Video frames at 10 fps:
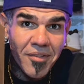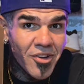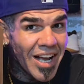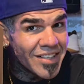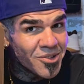If you
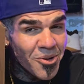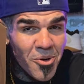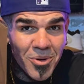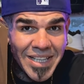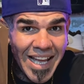guys don't know
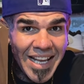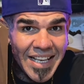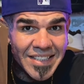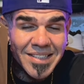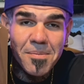what that
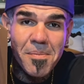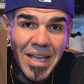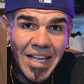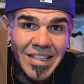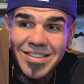is, it
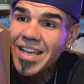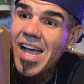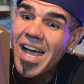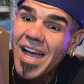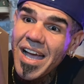means
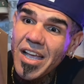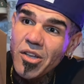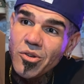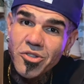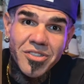
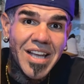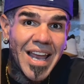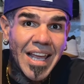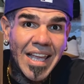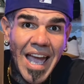you just got
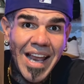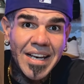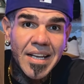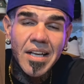to get.